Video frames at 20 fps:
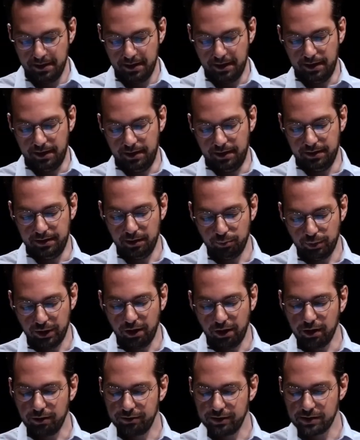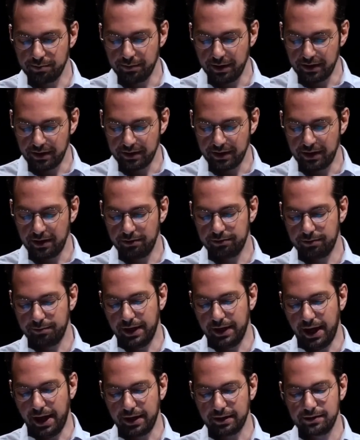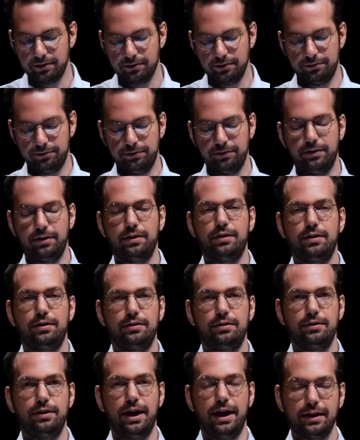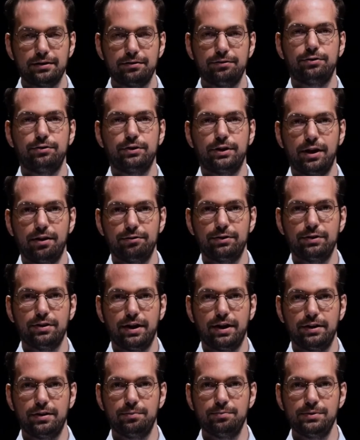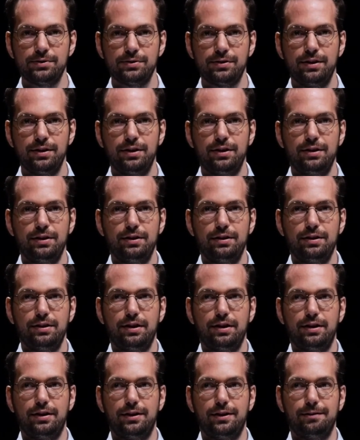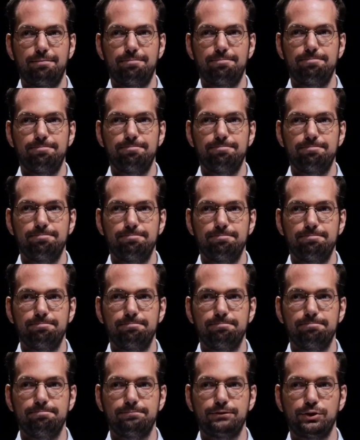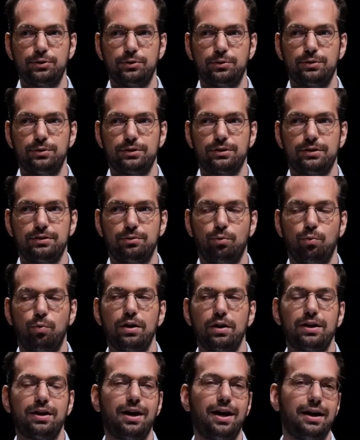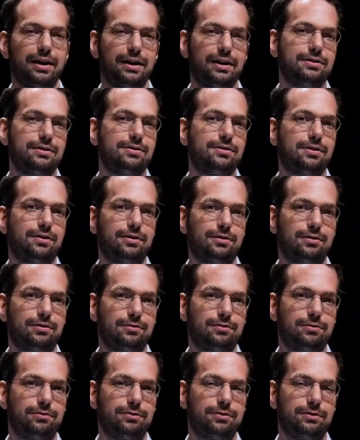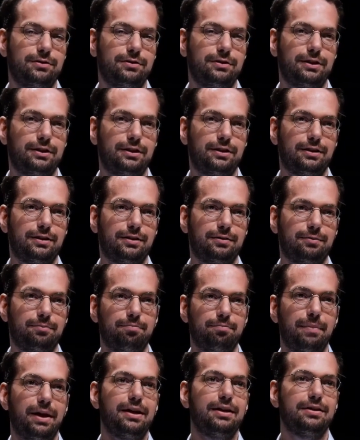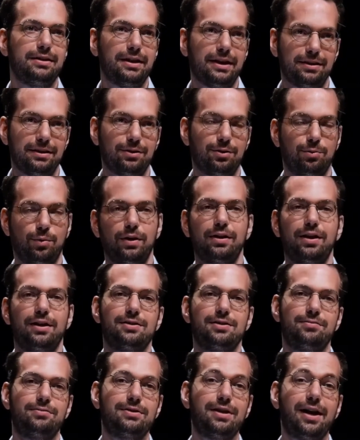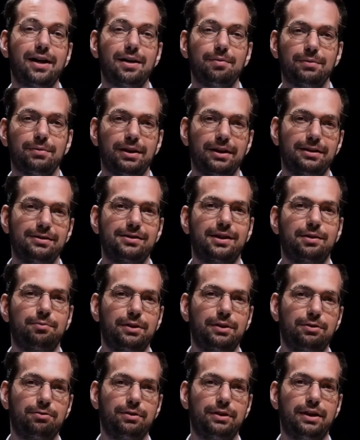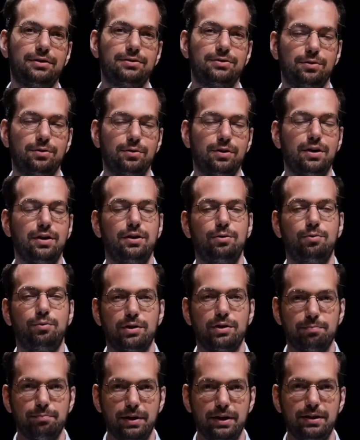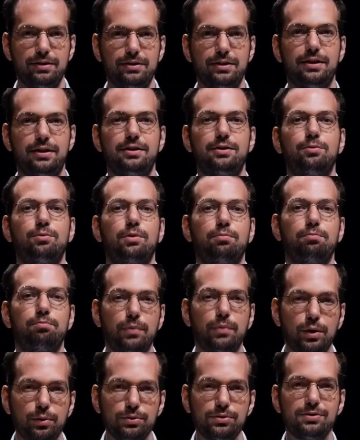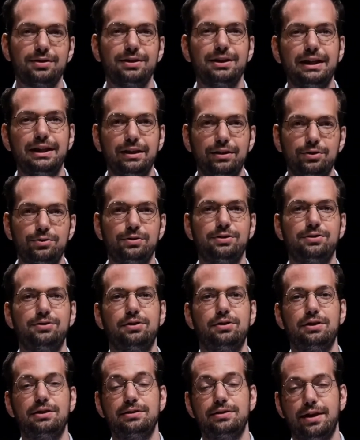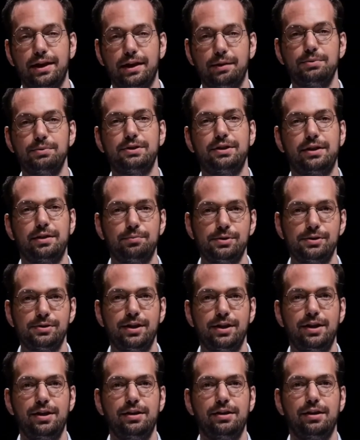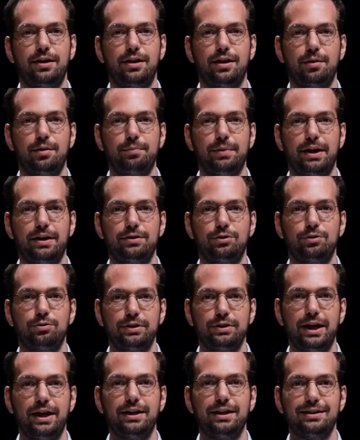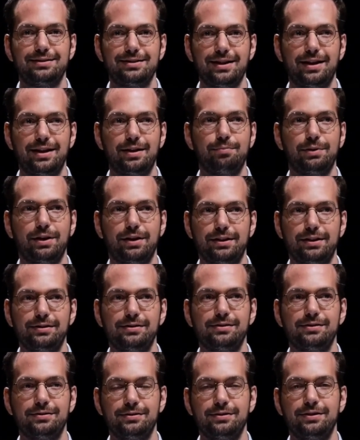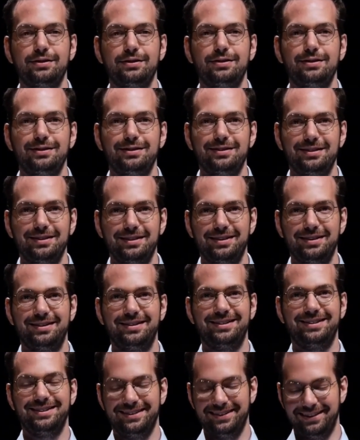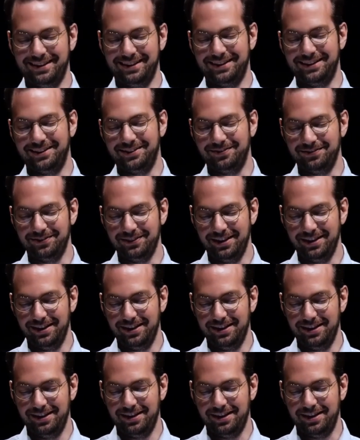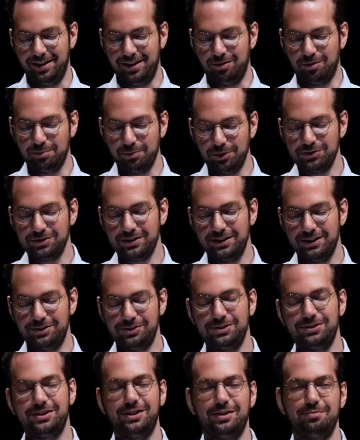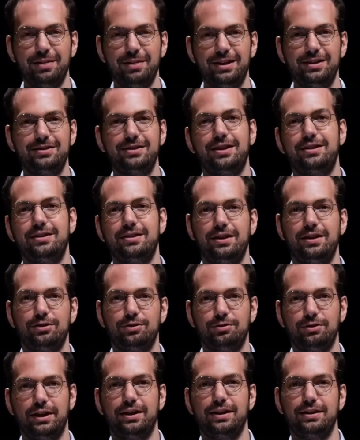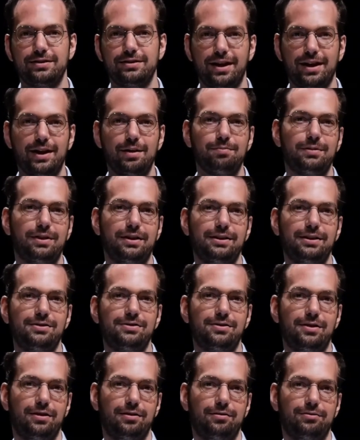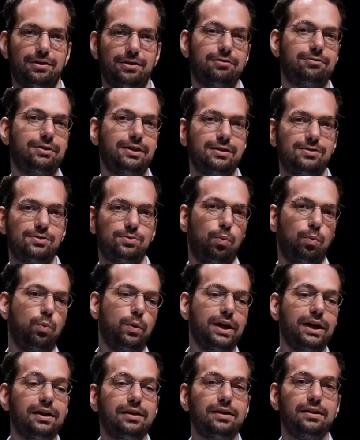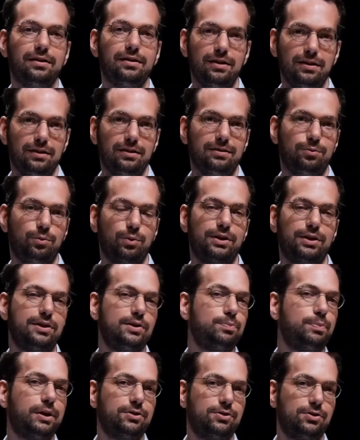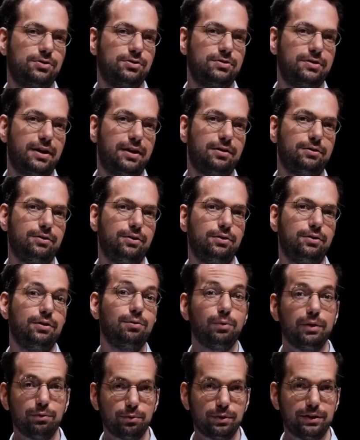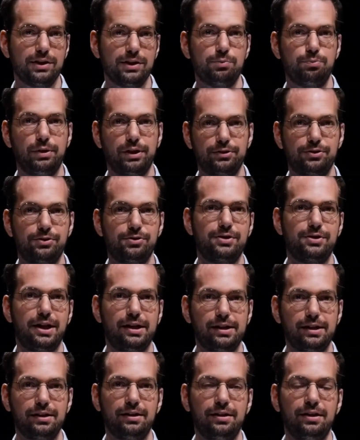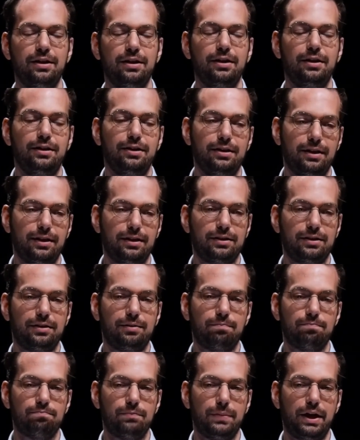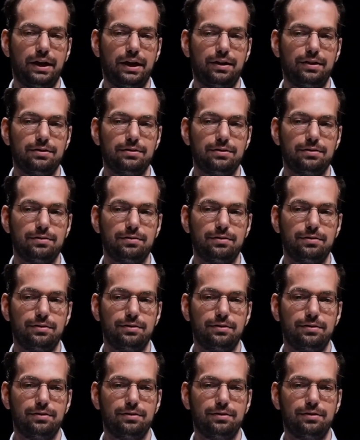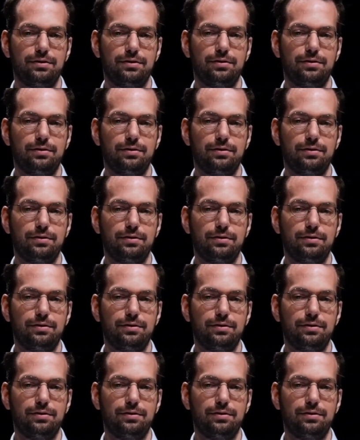Uh, then we harvest metadata from the active, uh, active recovered items. Um, so what kinds of uh, metadata or what kinds of timelines can we create? So with metadata, we're mostly interested in timestamps um, and creating timelines. um, Uh, we're mostly interested in metadata and creating timelines of events. When were these pictures downloaded? When were these pictures taken? Um, and uh,